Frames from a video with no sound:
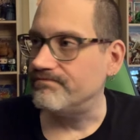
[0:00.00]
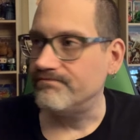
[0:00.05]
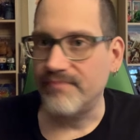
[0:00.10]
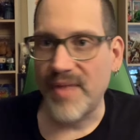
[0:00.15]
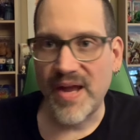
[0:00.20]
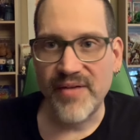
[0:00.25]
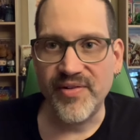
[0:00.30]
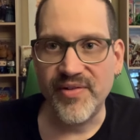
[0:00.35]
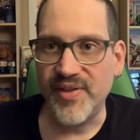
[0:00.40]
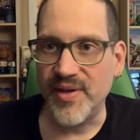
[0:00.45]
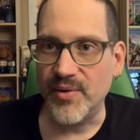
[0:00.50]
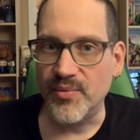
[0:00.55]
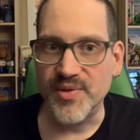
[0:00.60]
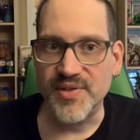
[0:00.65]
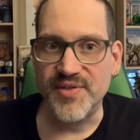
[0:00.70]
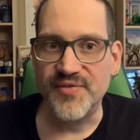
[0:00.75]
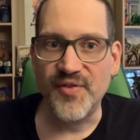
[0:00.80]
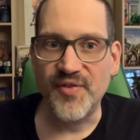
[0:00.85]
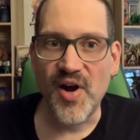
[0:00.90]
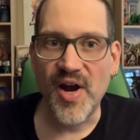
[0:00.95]
Everything
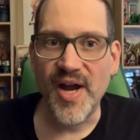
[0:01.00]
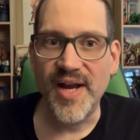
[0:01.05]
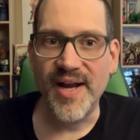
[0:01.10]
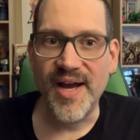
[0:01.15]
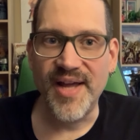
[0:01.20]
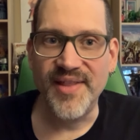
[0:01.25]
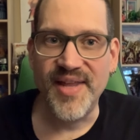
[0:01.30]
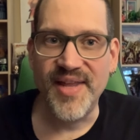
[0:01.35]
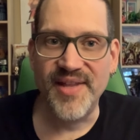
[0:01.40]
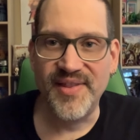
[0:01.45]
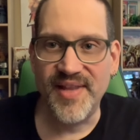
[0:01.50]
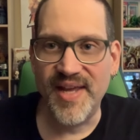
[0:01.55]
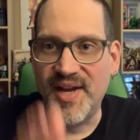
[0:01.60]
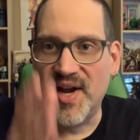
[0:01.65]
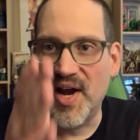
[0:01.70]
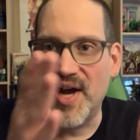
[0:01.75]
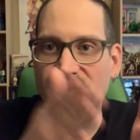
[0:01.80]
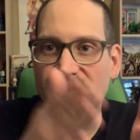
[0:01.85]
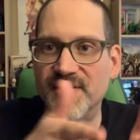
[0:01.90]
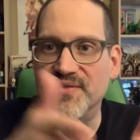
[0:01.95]
was fine.
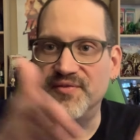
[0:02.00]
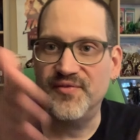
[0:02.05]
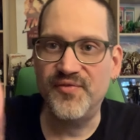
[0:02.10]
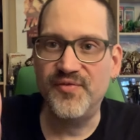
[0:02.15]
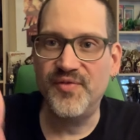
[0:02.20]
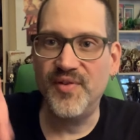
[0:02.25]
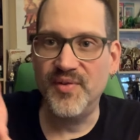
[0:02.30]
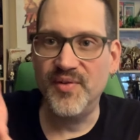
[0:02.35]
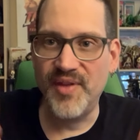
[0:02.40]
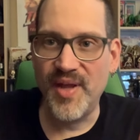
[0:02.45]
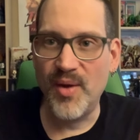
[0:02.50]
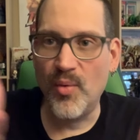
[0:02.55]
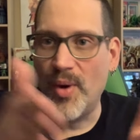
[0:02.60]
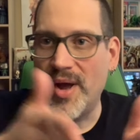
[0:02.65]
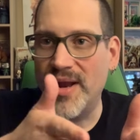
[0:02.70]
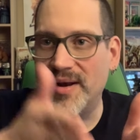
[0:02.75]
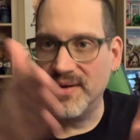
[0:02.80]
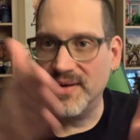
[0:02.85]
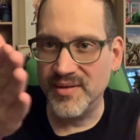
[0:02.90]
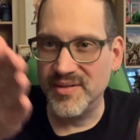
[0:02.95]
They
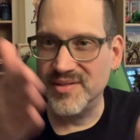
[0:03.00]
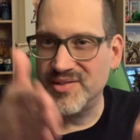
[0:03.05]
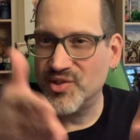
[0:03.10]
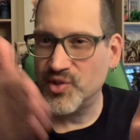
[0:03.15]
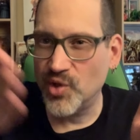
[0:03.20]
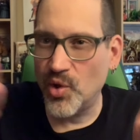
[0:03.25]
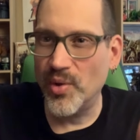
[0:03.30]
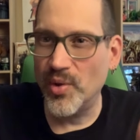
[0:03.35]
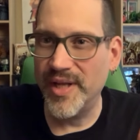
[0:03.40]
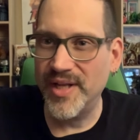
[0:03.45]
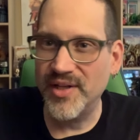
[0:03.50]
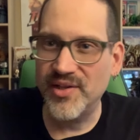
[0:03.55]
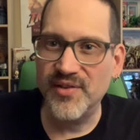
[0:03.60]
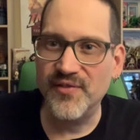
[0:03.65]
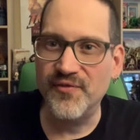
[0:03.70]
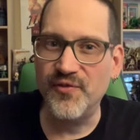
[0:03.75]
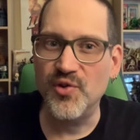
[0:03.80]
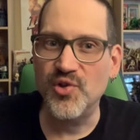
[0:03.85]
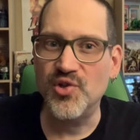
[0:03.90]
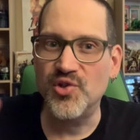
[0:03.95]
went slowly into the
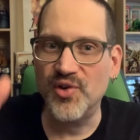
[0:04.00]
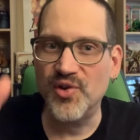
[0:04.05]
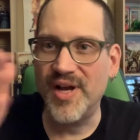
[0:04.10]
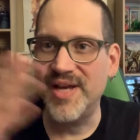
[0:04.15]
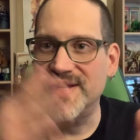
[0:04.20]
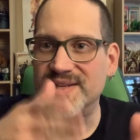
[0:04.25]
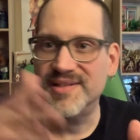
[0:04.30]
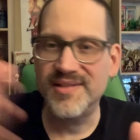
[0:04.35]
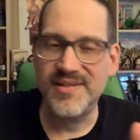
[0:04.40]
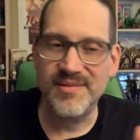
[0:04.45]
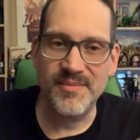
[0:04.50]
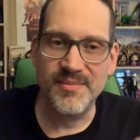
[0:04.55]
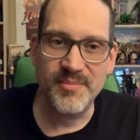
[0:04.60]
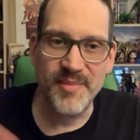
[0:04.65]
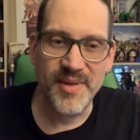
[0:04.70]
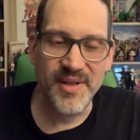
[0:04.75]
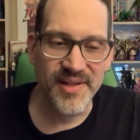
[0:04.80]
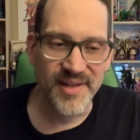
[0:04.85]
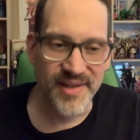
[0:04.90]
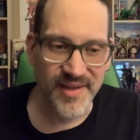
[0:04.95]
future as
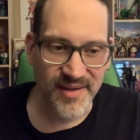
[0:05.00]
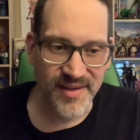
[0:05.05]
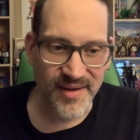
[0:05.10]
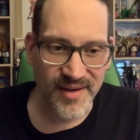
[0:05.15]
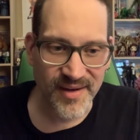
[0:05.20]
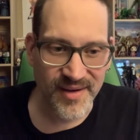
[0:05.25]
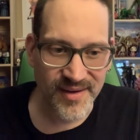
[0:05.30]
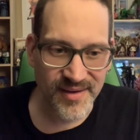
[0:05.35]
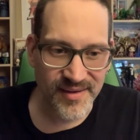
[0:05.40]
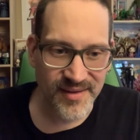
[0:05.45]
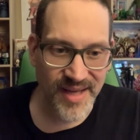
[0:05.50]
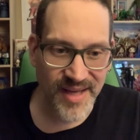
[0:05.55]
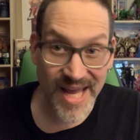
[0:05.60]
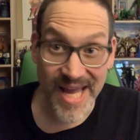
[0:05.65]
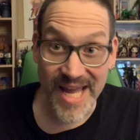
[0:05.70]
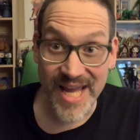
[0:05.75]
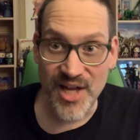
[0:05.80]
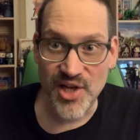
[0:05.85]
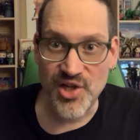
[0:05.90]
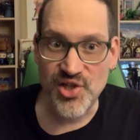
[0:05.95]
Millie
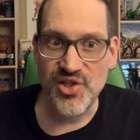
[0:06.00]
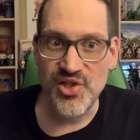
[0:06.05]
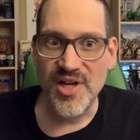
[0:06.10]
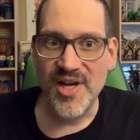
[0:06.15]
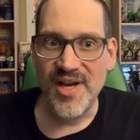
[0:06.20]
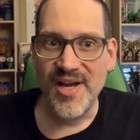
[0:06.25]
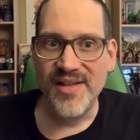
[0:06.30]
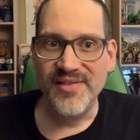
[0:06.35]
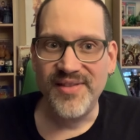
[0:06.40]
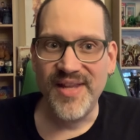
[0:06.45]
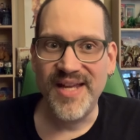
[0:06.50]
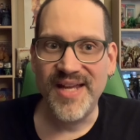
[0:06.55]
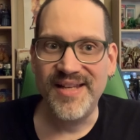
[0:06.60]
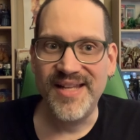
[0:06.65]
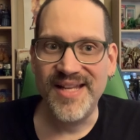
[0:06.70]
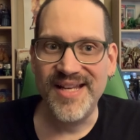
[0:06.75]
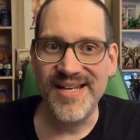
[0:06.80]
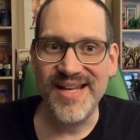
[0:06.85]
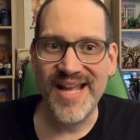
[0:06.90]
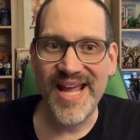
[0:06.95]
aged. They
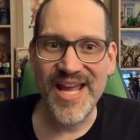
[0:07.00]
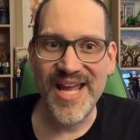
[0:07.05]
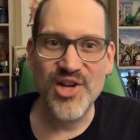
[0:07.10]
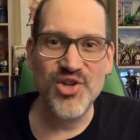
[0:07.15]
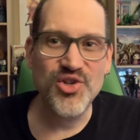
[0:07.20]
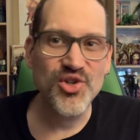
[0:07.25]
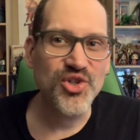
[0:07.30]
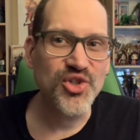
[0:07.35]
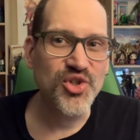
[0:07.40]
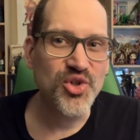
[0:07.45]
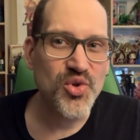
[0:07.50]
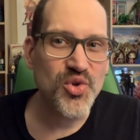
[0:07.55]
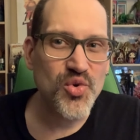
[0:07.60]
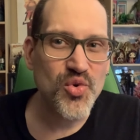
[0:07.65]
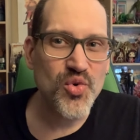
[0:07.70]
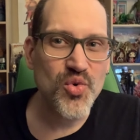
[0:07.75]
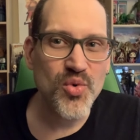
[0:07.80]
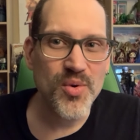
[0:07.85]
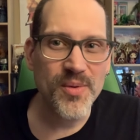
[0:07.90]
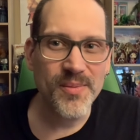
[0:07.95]
didn't age her
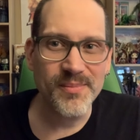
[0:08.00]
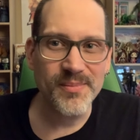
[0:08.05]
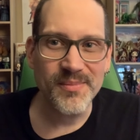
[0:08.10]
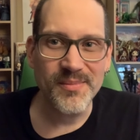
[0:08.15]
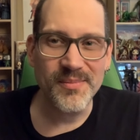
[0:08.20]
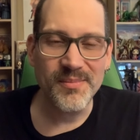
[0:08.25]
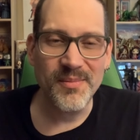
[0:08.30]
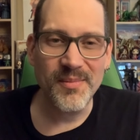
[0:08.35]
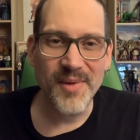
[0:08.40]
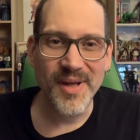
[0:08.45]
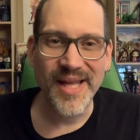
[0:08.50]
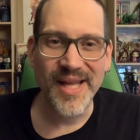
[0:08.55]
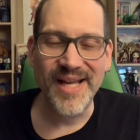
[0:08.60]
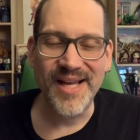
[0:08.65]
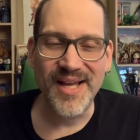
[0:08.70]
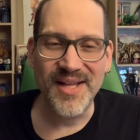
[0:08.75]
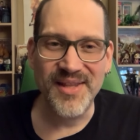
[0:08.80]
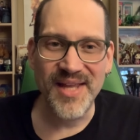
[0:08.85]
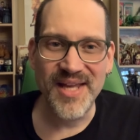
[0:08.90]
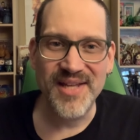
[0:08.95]
too.
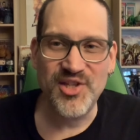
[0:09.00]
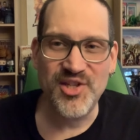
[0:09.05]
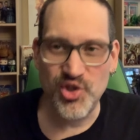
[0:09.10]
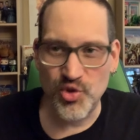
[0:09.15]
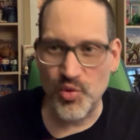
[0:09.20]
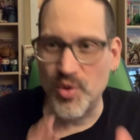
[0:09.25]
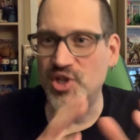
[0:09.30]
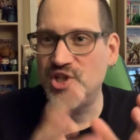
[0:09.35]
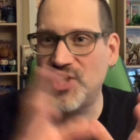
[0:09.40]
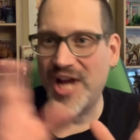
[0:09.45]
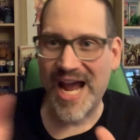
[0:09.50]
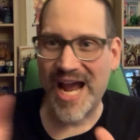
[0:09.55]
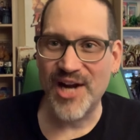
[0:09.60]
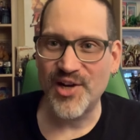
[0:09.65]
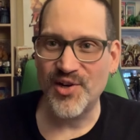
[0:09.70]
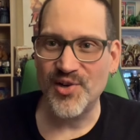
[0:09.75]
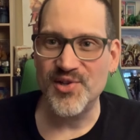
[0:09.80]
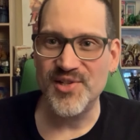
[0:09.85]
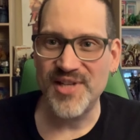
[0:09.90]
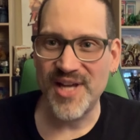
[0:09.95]
Like they switched
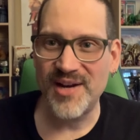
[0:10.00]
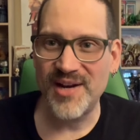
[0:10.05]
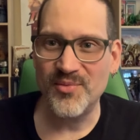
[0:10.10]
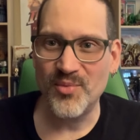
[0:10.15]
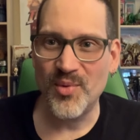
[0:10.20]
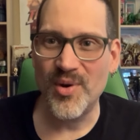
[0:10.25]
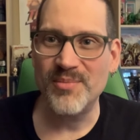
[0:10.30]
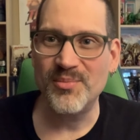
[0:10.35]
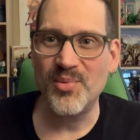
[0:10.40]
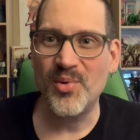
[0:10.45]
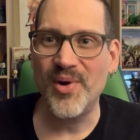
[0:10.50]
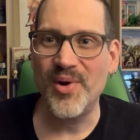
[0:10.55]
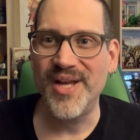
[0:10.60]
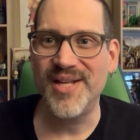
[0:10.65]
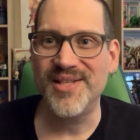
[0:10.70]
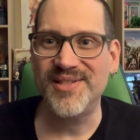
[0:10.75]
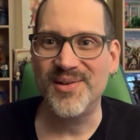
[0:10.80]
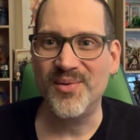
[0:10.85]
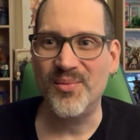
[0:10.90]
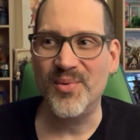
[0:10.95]
actors at one
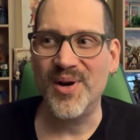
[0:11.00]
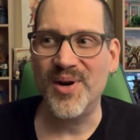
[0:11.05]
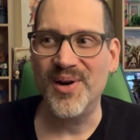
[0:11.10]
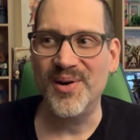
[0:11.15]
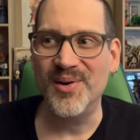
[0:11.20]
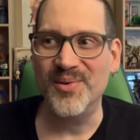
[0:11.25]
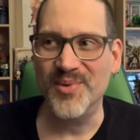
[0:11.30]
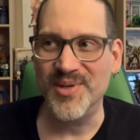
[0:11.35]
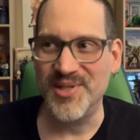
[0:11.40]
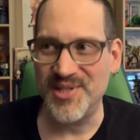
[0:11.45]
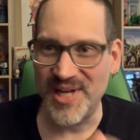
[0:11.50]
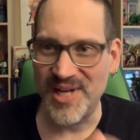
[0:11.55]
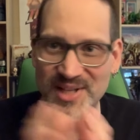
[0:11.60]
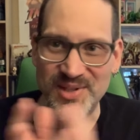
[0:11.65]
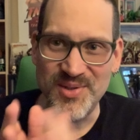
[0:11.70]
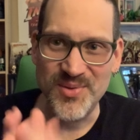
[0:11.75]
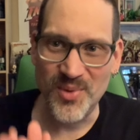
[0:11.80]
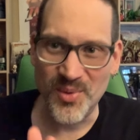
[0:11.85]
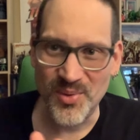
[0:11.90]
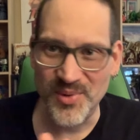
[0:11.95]
point to where she got
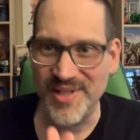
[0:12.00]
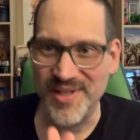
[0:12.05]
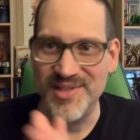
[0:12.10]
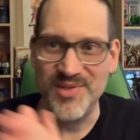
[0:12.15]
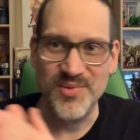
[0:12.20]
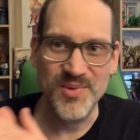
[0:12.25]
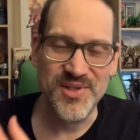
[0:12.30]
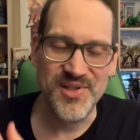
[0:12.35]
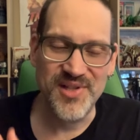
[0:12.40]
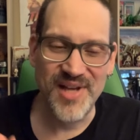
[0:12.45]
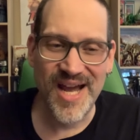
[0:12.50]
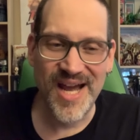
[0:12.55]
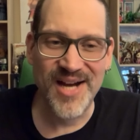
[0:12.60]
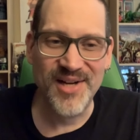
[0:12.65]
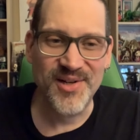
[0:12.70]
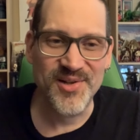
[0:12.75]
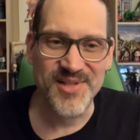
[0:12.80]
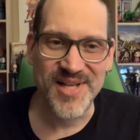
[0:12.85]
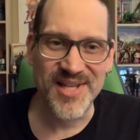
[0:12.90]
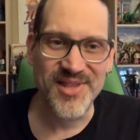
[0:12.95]
too old. They switched
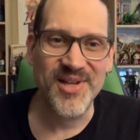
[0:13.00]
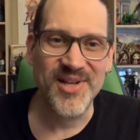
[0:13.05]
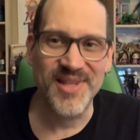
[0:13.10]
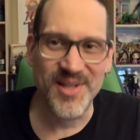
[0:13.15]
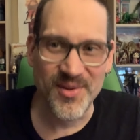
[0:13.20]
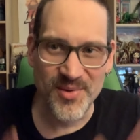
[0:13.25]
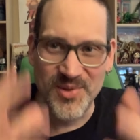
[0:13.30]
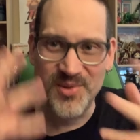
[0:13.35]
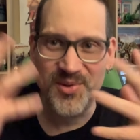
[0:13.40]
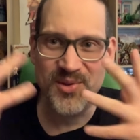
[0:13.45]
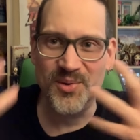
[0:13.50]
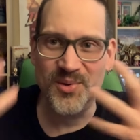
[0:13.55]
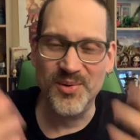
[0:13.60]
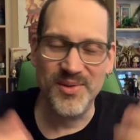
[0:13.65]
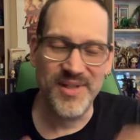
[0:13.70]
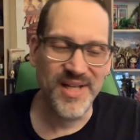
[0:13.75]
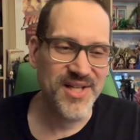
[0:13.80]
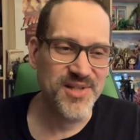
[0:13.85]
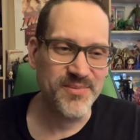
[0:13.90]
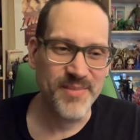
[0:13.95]
actors. I thought they would do the
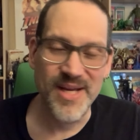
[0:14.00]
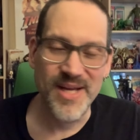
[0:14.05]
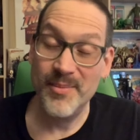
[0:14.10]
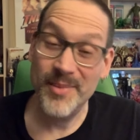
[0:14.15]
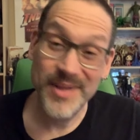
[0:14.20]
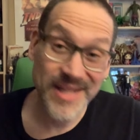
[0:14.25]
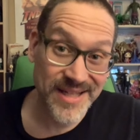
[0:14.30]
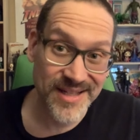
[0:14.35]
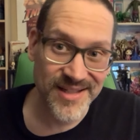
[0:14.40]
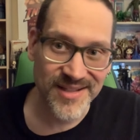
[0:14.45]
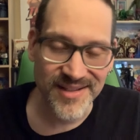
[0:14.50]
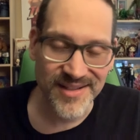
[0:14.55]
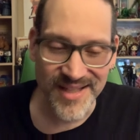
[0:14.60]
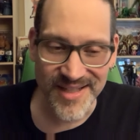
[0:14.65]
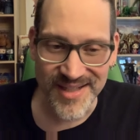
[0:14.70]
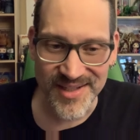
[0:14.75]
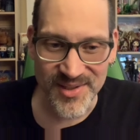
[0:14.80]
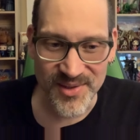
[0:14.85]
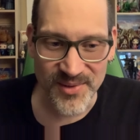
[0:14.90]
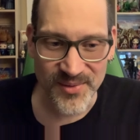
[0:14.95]
old age makeup, but they
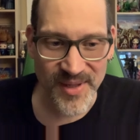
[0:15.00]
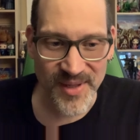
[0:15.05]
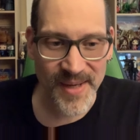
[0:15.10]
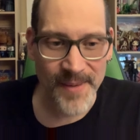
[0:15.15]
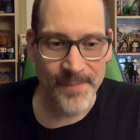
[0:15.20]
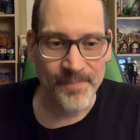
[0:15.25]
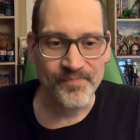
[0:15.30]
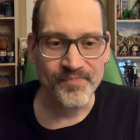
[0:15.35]
didn't do that.